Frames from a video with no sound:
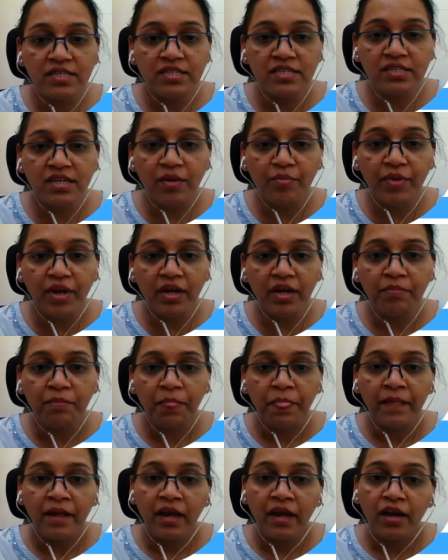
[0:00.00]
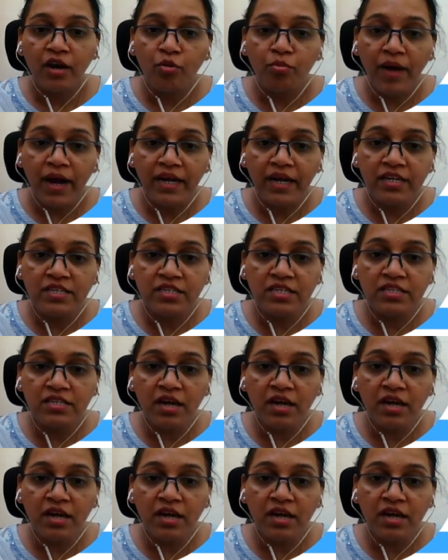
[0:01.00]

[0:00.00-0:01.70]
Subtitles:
is coming. Now minus is